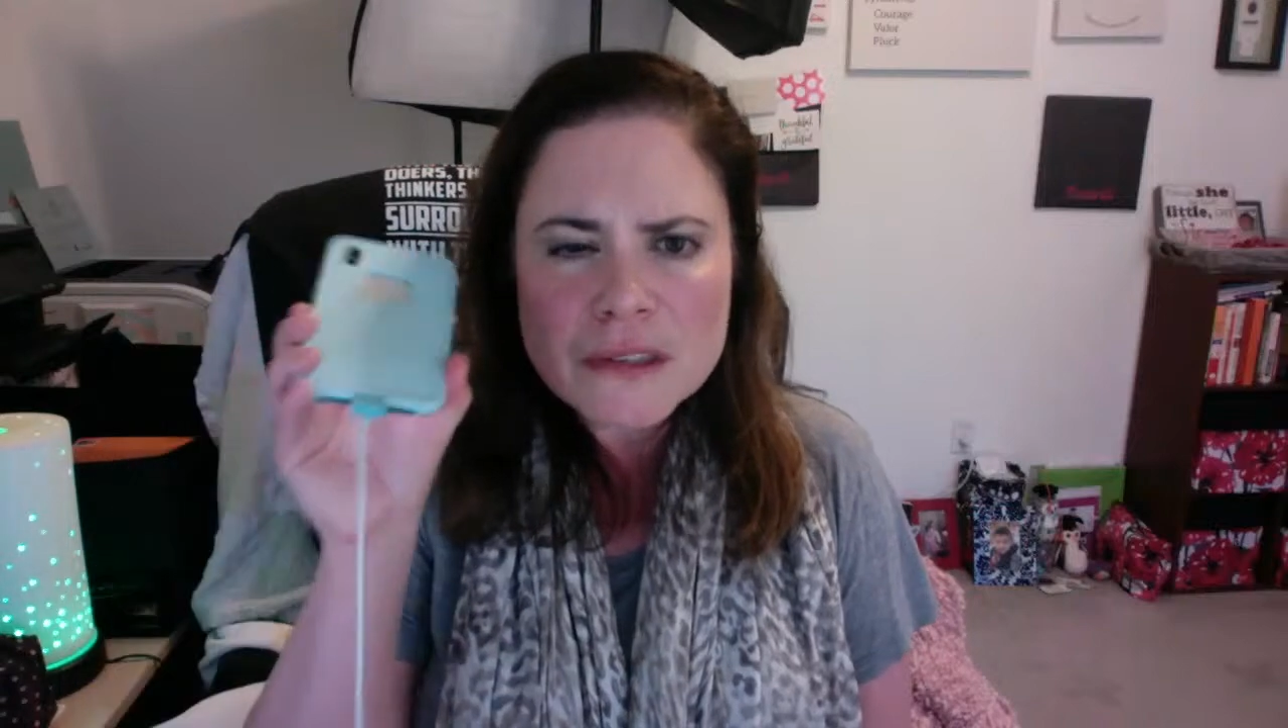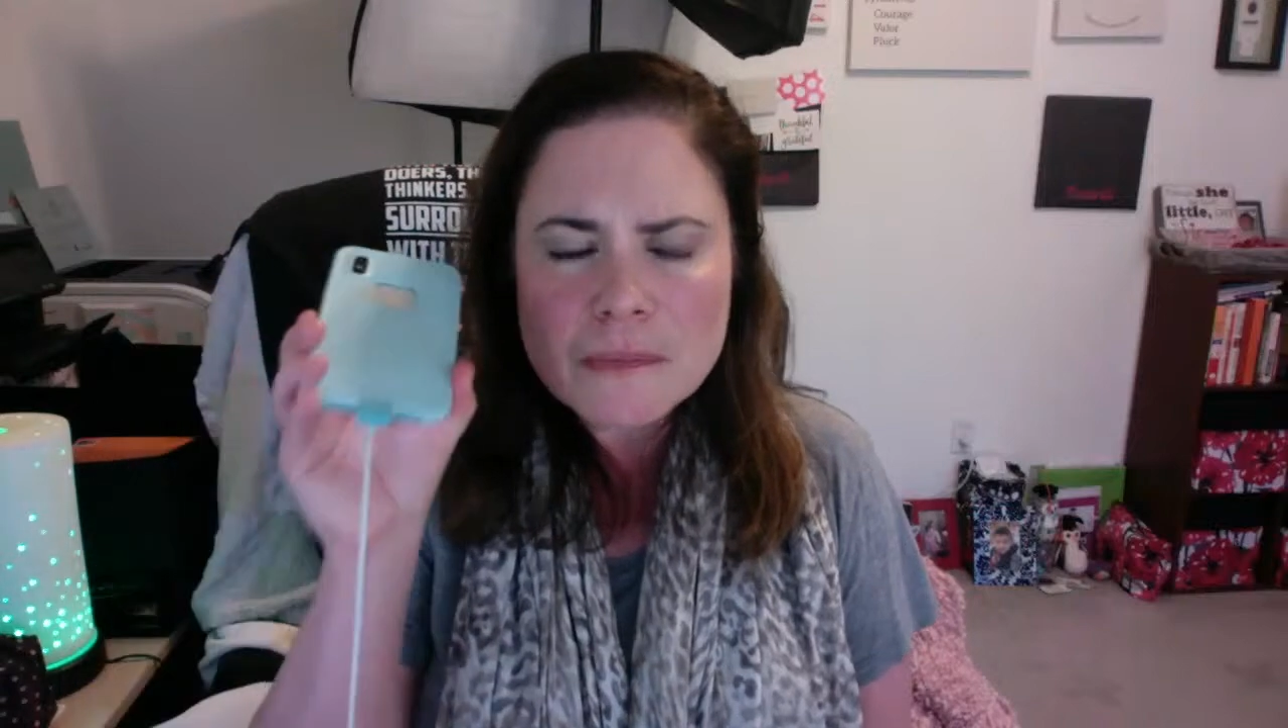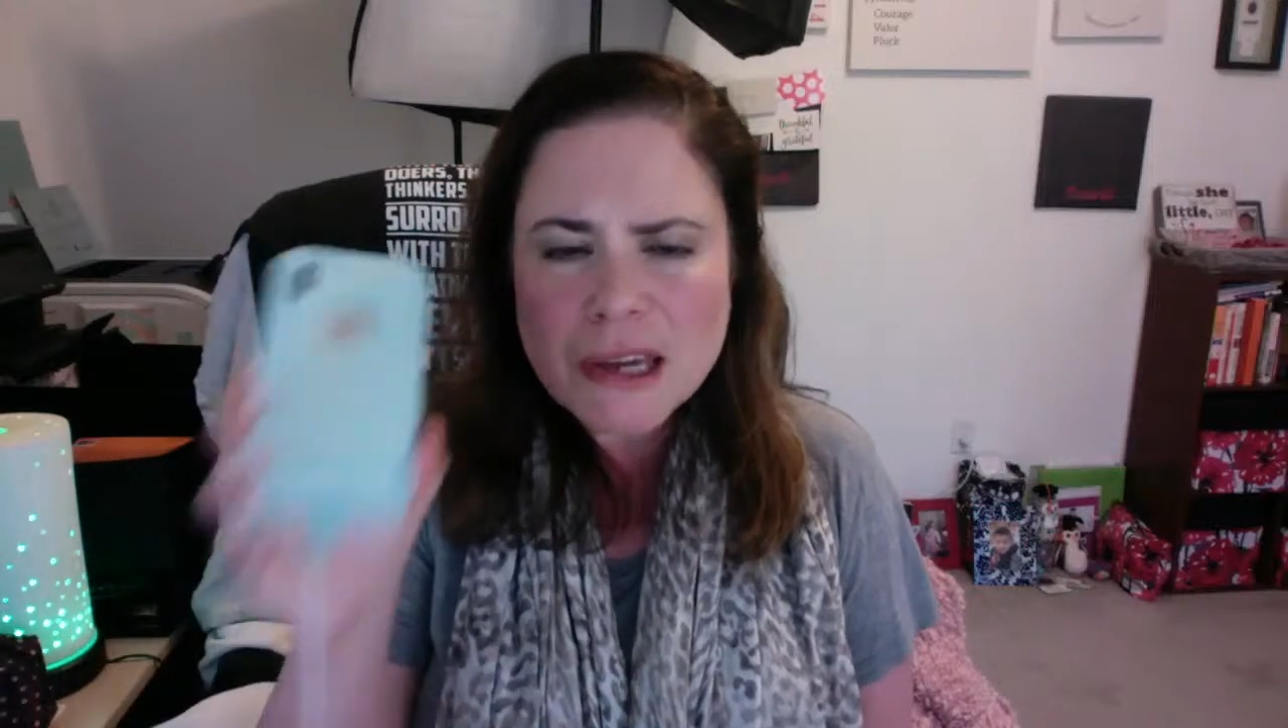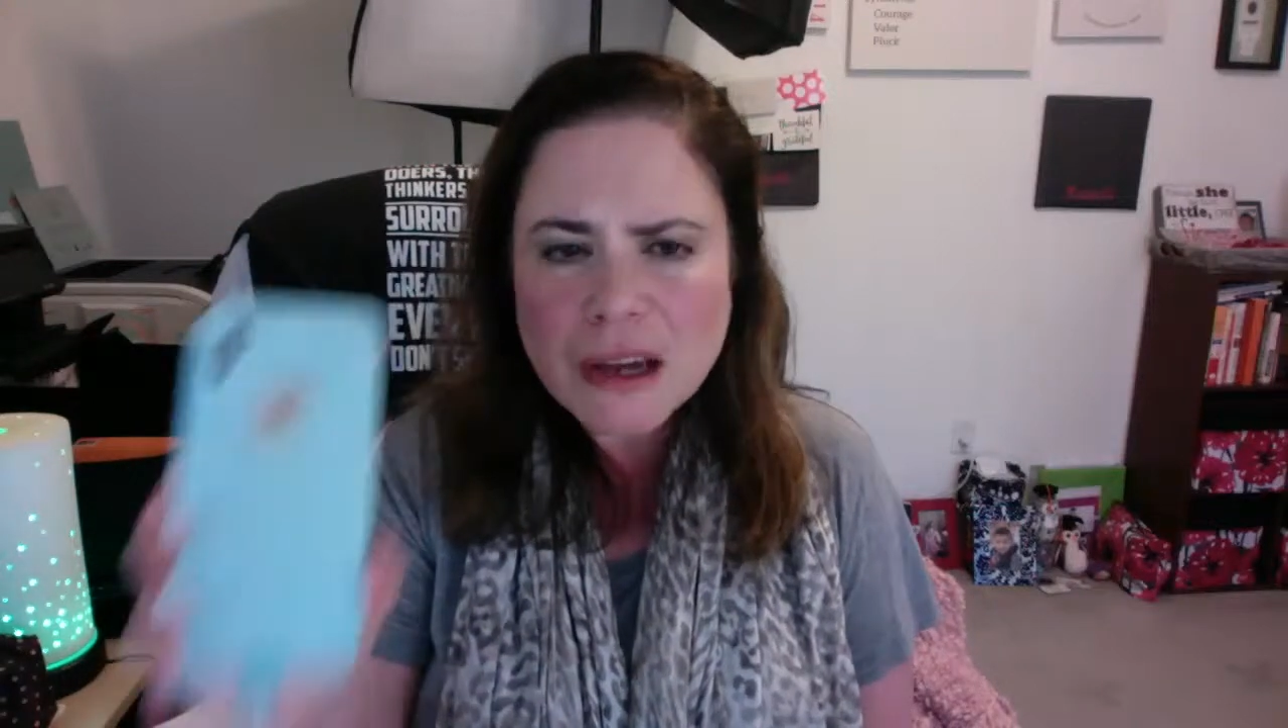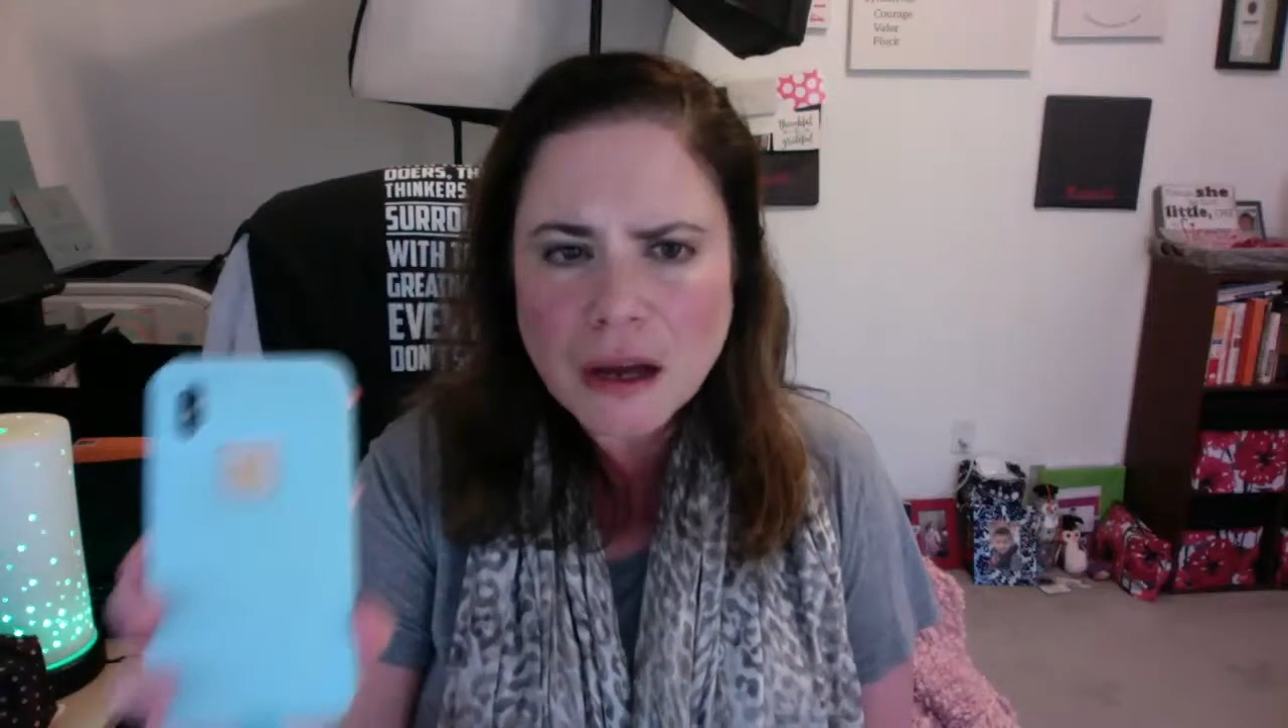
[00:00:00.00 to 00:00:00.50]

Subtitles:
to be